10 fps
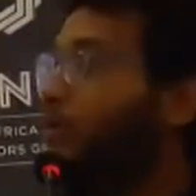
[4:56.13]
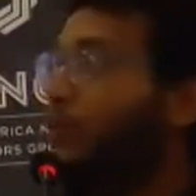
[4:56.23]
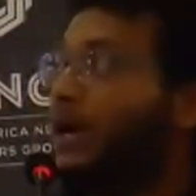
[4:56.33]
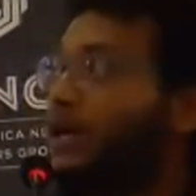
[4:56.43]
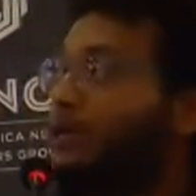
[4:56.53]

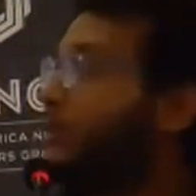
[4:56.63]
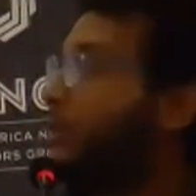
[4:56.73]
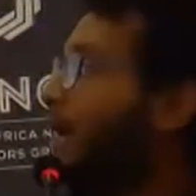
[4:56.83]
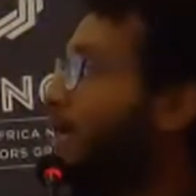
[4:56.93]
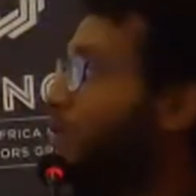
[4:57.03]

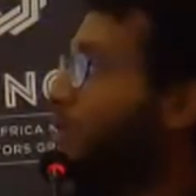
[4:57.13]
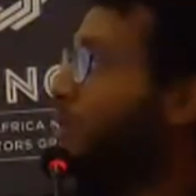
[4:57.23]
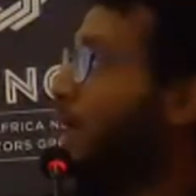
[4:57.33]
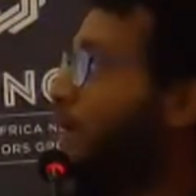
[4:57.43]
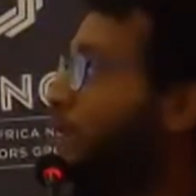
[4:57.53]

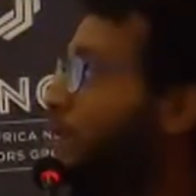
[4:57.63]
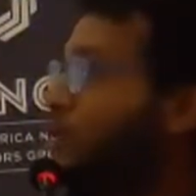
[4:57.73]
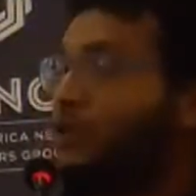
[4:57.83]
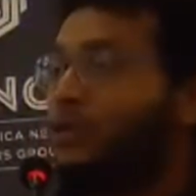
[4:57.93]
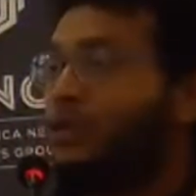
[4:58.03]

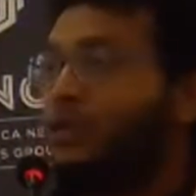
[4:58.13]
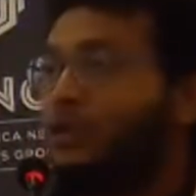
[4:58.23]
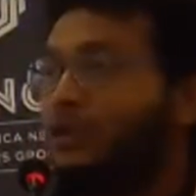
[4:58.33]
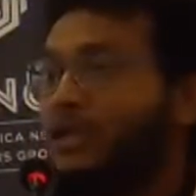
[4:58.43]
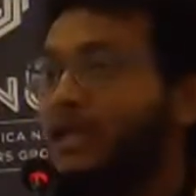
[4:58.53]

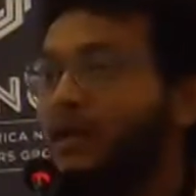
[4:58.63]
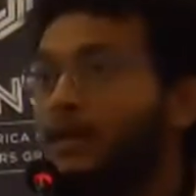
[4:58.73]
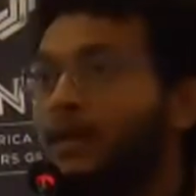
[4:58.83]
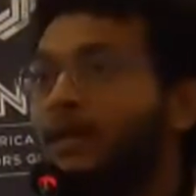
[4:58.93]
wider.isop.org.za,